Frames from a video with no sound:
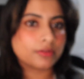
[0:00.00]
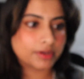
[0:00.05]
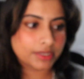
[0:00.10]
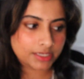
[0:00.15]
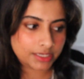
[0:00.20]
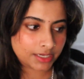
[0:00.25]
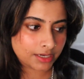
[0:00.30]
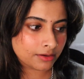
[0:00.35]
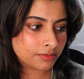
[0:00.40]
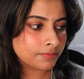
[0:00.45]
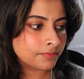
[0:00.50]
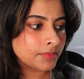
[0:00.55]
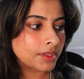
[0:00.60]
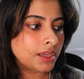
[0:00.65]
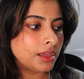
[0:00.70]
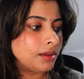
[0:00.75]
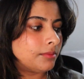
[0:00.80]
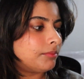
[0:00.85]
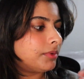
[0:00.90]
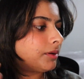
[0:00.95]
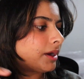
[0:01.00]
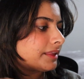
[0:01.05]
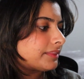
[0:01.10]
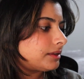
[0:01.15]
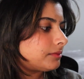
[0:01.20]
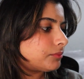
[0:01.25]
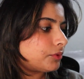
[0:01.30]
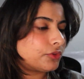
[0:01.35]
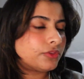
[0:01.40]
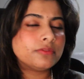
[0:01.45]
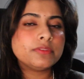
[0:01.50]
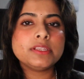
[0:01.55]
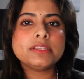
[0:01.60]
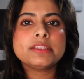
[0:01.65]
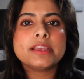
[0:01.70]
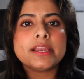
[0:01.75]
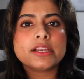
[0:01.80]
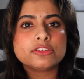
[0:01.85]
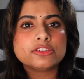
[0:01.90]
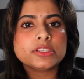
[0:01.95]
right now, but I think both of these
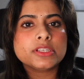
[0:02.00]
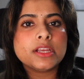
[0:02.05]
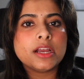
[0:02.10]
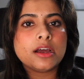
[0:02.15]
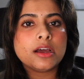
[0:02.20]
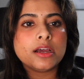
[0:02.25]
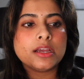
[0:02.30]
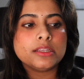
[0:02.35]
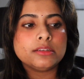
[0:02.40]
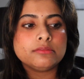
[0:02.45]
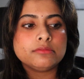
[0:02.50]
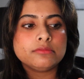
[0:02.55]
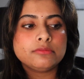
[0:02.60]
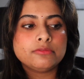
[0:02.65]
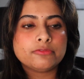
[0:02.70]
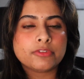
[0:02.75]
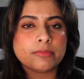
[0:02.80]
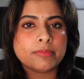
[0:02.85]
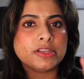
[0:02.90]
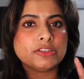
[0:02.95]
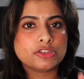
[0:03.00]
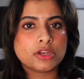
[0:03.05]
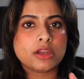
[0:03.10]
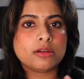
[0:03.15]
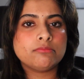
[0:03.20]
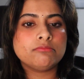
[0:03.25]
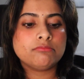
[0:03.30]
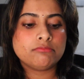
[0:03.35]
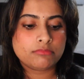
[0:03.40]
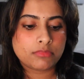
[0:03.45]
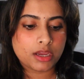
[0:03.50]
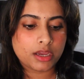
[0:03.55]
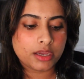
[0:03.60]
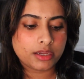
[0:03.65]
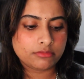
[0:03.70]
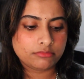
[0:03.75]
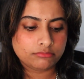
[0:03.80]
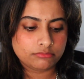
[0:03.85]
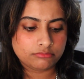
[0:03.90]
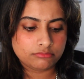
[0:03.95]
I actually got from my job.
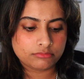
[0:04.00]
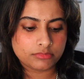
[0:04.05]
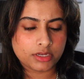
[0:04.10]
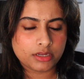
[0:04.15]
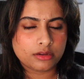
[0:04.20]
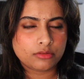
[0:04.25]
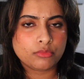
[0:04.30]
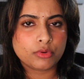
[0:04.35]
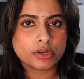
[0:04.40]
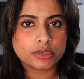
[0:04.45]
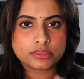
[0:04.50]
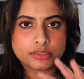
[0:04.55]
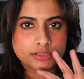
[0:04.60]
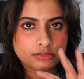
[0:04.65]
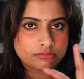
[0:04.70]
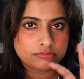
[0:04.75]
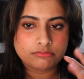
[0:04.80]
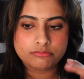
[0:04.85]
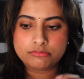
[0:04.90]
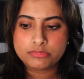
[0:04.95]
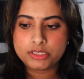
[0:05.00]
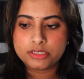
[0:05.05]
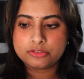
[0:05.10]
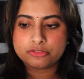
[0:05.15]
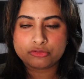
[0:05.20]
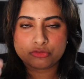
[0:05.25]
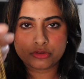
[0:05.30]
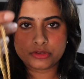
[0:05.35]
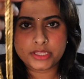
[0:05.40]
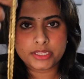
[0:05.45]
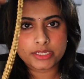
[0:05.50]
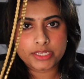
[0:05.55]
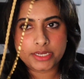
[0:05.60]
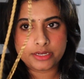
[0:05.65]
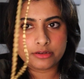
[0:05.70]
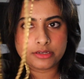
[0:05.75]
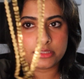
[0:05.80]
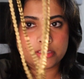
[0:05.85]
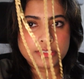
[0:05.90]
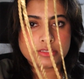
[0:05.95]
I worked in a store that
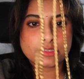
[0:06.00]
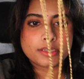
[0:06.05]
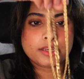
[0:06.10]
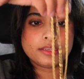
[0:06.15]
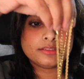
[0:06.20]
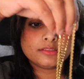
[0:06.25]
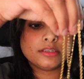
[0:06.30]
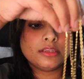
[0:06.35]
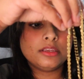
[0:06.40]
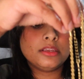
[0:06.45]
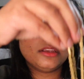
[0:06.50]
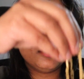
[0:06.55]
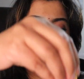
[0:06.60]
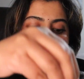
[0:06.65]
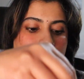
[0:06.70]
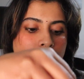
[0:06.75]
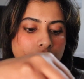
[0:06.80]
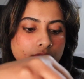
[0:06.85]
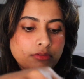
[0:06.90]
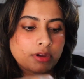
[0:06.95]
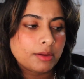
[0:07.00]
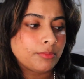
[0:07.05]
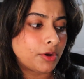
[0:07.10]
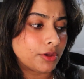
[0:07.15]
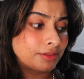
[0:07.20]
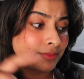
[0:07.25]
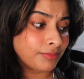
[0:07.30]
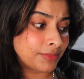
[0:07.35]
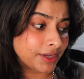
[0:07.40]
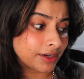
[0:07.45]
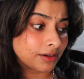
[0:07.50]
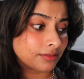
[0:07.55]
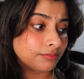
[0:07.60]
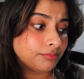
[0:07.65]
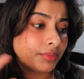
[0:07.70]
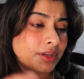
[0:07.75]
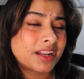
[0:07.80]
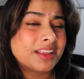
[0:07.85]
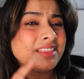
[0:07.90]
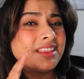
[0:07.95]
carried these guys, so I bought them there.
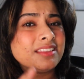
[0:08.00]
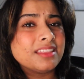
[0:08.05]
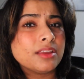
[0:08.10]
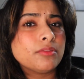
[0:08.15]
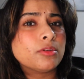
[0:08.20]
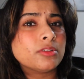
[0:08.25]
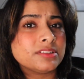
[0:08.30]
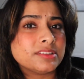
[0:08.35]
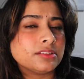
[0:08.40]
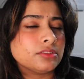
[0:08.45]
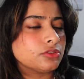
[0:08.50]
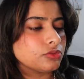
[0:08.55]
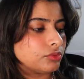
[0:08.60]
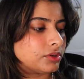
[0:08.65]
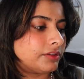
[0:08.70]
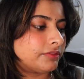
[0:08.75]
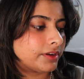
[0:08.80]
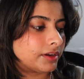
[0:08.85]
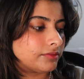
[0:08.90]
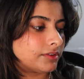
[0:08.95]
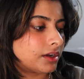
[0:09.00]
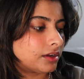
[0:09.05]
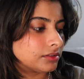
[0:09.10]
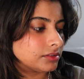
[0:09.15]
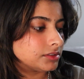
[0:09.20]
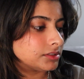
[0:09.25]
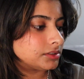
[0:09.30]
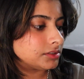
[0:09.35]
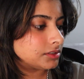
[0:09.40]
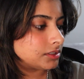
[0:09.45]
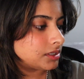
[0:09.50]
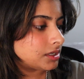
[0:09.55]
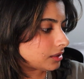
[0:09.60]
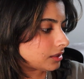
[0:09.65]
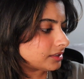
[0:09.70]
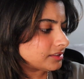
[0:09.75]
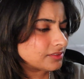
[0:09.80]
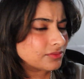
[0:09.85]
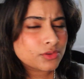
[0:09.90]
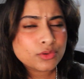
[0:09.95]
But I think they were still $25.
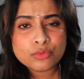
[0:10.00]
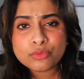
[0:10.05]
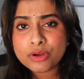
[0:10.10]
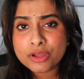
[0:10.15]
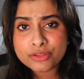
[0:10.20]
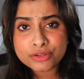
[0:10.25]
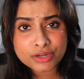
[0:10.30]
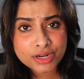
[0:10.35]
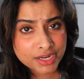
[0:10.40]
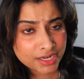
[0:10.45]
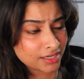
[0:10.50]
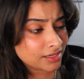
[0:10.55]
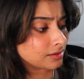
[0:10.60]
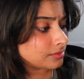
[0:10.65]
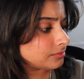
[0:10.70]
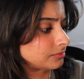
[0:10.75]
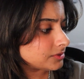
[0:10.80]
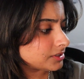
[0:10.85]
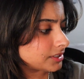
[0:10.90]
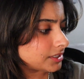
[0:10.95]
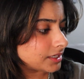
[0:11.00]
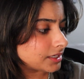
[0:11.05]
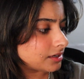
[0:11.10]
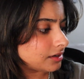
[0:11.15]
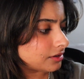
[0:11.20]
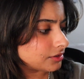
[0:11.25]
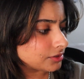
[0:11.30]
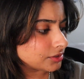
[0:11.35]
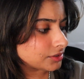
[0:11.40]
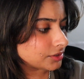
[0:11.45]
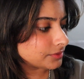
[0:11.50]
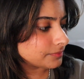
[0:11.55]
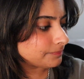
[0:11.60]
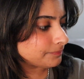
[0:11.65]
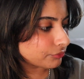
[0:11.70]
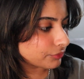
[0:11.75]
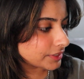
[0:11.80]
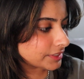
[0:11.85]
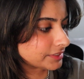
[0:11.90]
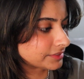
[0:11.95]
Lots of cool other items, like other
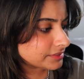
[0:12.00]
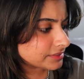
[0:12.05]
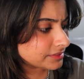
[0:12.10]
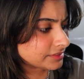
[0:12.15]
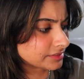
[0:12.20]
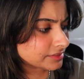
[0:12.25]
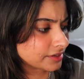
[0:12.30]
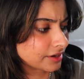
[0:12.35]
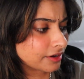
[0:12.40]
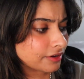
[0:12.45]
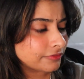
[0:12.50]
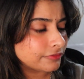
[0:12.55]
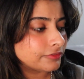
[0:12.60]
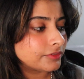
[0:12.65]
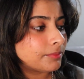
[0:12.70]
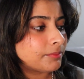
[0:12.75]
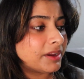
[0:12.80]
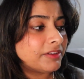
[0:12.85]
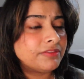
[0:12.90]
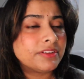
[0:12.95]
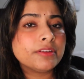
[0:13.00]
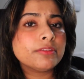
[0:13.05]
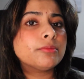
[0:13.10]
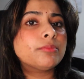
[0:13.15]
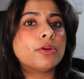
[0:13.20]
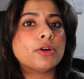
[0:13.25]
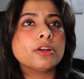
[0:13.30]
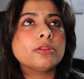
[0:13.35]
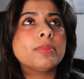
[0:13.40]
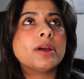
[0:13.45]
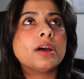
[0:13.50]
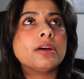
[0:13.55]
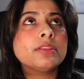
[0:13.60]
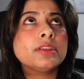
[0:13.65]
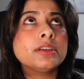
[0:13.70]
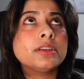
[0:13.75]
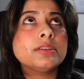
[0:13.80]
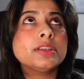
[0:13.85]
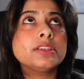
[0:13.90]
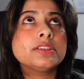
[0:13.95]
rings and stuff. My favorite part about
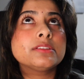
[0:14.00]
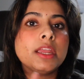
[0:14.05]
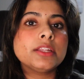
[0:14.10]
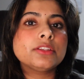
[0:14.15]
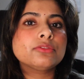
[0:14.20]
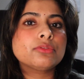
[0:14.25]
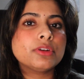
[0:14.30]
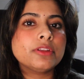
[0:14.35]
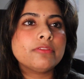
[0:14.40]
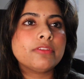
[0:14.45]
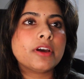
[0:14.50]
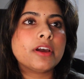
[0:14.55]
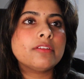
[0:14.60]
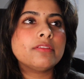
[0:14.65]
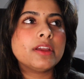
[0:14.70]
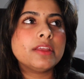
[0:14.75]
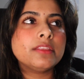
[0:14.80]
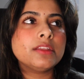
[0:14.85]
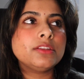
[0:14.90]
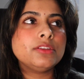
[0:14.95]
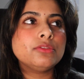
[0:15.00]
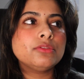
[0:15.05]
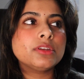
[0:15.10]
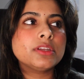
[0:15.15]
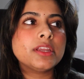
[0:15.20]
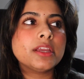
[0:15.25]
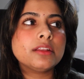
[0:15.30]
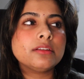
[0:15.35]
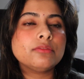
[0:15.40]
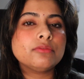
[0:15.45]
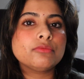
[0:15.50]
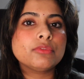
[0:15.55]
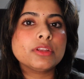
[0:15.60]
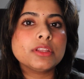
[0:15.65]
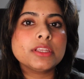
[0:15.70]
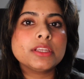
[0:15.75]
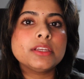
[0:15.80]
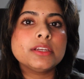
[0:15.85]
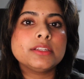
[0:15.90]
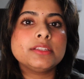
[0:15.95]
it is it's $25 and then you could get
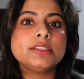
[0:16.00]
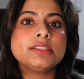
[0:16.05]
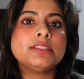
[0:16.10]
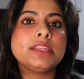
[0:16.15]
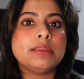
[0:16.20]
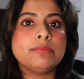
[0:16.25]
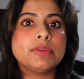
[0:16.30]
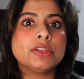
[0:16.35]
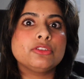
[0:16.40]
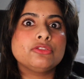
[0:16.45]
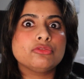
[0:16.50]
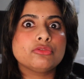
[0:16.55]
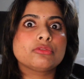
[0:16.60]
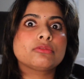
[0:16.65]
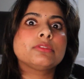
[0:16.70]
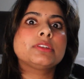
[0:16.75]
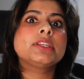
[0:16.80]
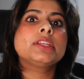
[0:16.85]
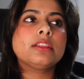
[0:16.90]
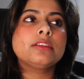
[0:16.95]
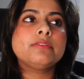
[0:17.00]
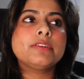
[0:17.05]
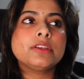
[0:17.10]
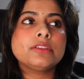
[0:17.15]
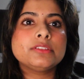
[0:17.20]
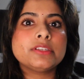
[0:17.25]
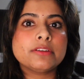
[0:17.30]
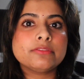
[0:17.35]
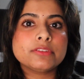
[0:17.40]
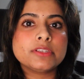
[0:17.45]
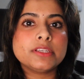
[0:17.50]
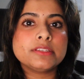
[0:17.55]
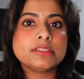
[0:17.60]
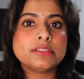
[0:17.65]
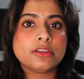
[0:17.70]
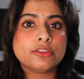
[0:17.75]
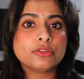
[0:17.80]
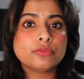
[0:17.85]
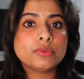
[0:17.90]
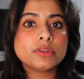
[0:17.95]
really good statement jewelry. Ellie Vale definitely is
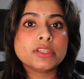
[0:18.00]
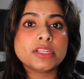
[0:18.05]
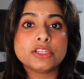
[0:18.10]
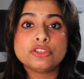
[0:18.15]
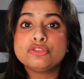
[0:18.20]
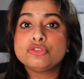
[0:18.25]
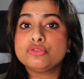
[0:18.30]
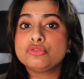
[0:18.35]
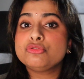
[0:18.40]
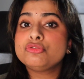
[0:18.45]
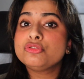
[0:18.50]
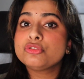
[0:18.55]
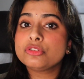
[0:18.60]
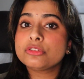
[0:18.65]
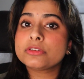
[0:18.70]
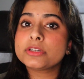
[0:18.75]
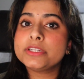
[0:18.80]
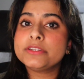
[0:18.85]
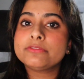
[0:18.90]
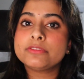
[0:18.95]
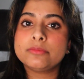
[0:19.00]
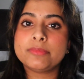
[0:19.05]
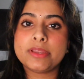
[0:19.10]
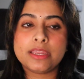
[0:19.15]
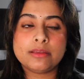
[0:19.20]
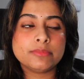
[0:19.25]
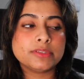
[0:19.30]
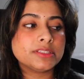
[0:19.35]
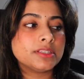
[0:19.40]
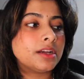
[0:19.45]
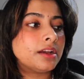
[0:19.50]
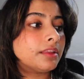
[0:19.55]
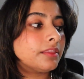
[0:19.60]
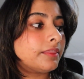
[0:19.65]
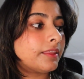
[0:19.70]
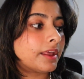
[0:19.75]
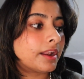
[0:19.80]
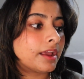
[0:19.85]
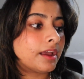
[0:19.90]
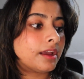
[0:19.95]
another one, like Jude Jewelry from Amazon,
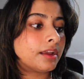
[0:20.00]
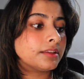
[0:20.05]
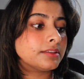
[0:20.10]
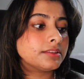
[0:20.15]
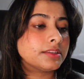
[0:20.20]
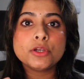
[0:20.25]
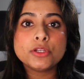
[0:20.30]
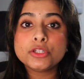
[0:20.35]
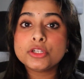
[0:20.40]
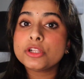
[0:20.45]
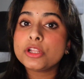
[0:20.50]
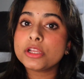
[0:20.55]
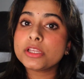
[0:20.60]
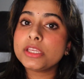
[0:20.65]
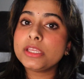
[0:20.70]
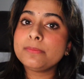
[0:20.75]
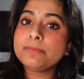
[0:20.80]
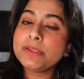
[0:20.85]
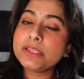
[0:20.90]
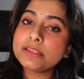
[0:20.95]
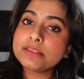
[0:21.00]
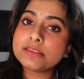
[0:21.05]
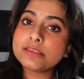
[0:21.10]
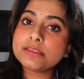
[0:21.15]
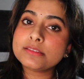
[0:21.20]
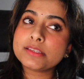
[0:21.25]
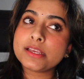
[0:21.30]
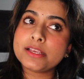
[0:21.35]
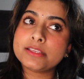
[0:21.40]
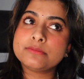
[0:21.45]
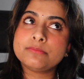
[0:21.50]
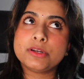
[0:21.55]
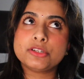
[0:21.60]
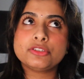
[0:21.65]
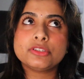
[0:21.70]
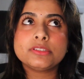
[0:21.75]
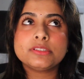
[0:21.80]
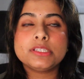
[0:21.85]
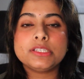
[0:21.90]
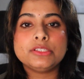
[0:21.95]
that has good clunky pieces as
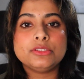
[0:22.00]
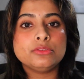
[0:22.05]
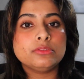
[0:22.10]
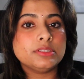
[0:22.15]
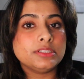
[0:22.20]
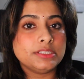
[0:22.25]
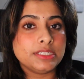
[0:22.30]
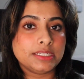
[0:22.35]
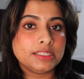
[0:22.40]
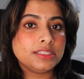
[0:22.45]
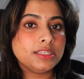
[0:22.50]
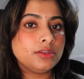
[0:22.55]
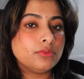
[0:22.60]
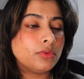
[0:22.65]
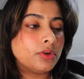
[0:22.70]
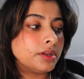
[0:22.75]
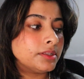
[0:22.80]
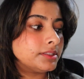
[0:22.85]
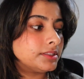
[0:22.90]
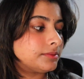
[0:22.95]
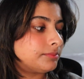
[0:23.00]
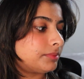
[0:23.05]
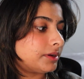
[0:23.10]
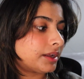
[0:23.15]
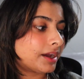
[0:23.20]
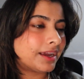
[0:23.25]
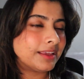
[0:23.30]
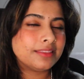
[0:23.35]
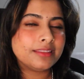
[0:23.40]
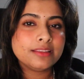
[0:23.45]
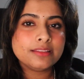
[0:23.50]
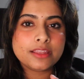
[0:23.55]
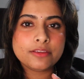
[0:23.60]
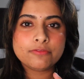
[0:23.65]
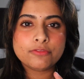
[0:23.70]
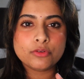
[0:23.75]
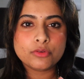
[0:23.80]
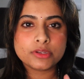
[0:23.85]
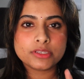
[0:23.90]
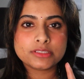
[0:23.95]
much as they do the dainty ones, but I think they
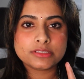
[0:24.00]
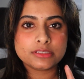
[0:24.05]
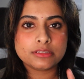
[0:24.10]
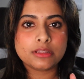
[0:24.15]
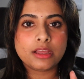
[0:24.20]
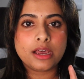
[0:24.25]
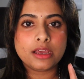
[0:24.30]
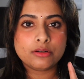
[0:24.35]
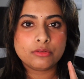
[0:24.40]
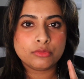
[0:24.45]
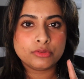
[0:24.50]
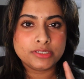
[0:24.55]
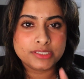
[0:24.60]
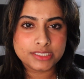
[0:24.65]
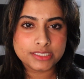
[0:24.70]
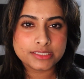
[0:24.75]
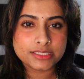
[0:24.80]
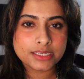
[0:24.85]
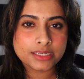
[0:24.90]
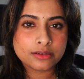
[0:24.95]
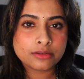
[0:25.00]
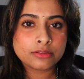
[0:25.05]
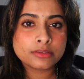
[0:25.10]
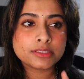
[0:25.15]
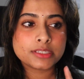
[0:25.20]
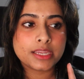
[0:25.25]
focus a lot on details